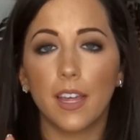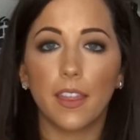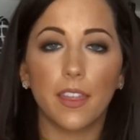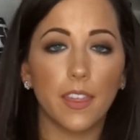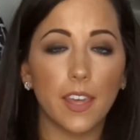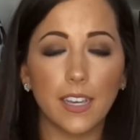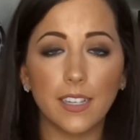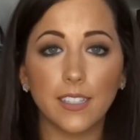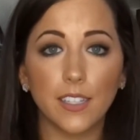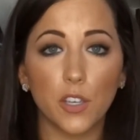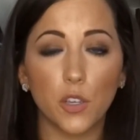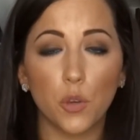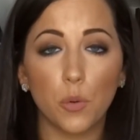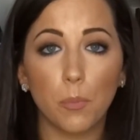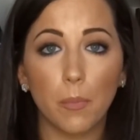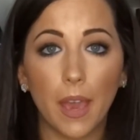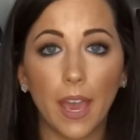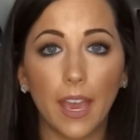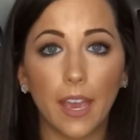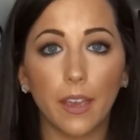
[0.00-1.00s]
things that you
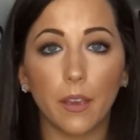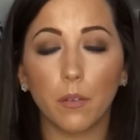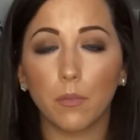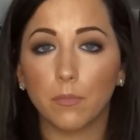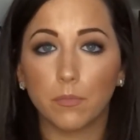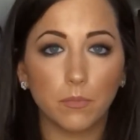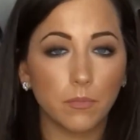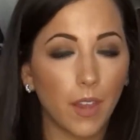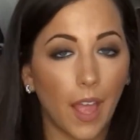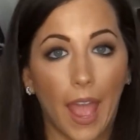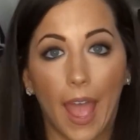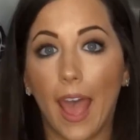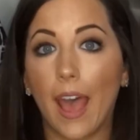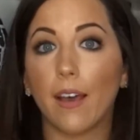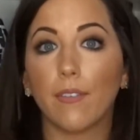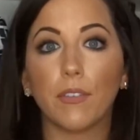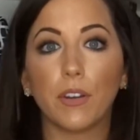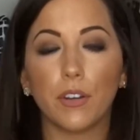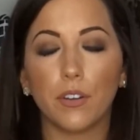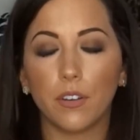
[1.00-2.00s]
may
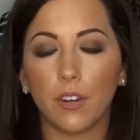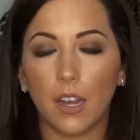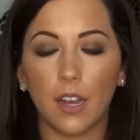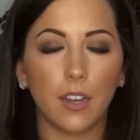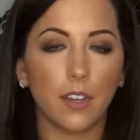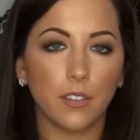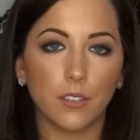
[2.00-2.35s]
have, and